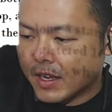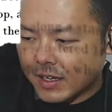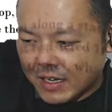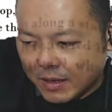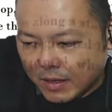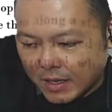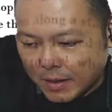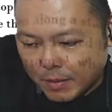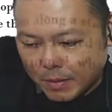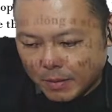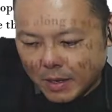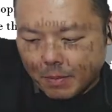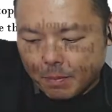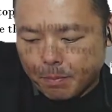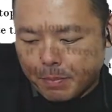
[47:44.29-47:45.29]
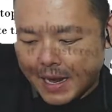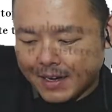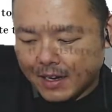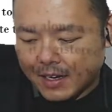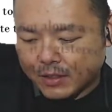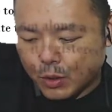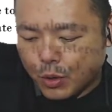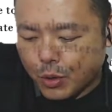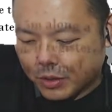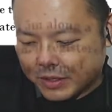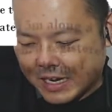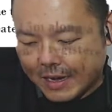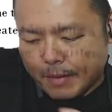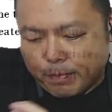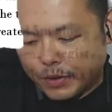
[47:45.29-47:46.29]
They bend the little hook and
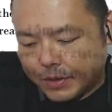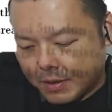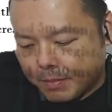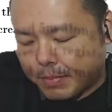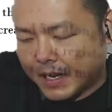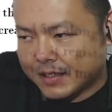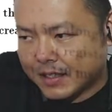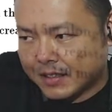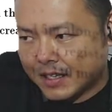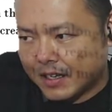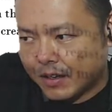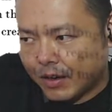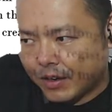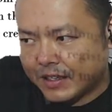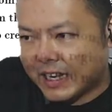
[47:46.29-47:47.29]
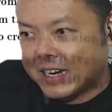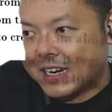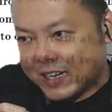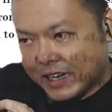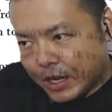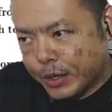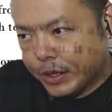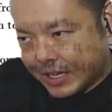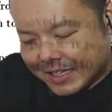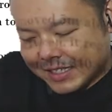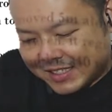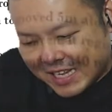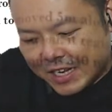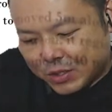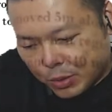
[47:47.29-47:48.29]
they put the plasticine on and it
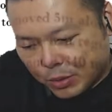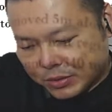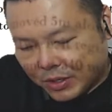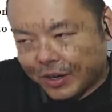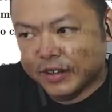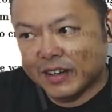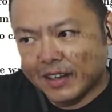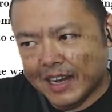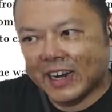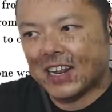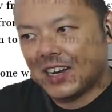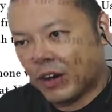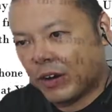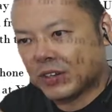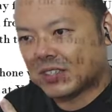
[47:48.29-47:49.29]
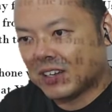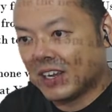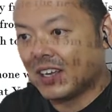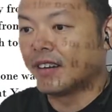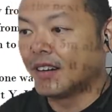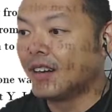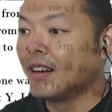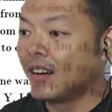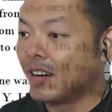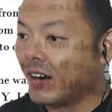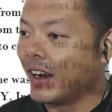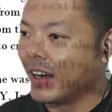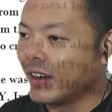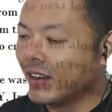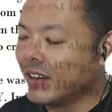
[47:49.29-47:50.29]
stays hooked on and then they oscillate, right?
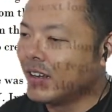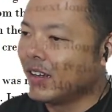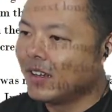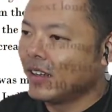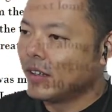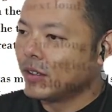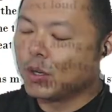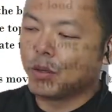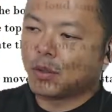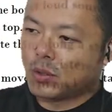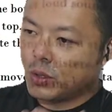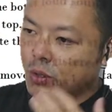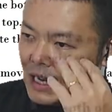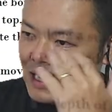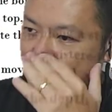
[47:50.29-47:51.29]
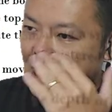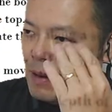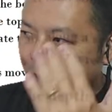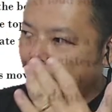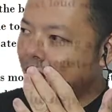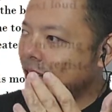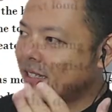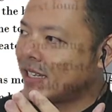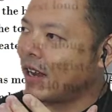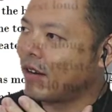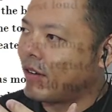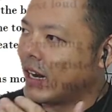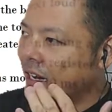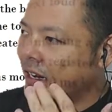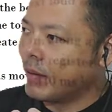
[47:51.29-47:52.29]
So in their mindset,
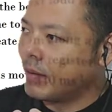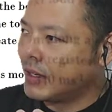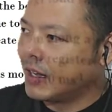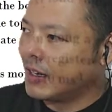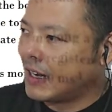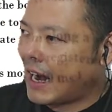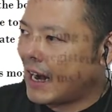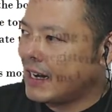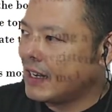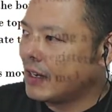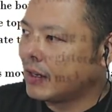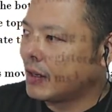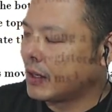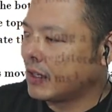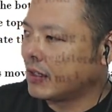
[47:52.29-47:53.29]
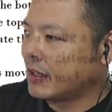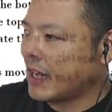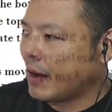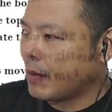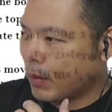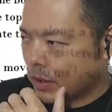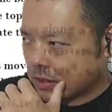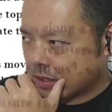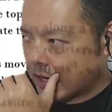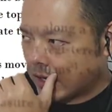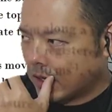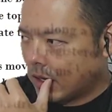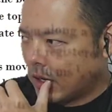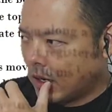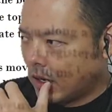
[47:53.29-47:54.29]
right? In the idea there was that
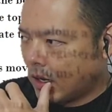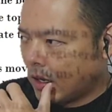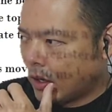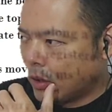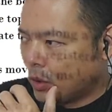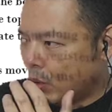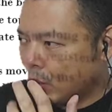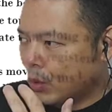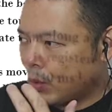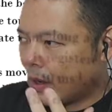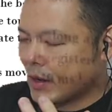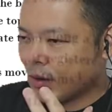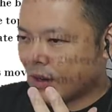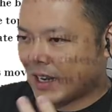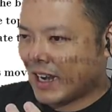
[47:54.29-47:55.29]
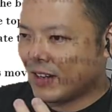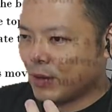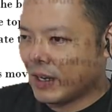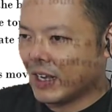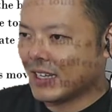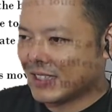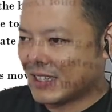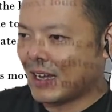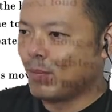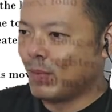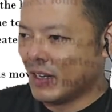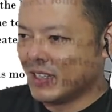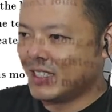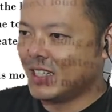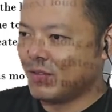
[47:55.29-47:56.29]
do what you can to get some
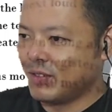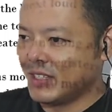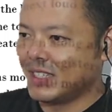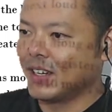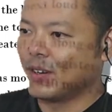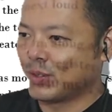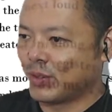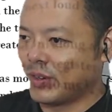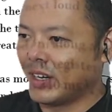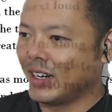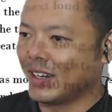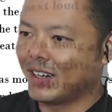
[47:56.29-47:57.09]
legit results, right?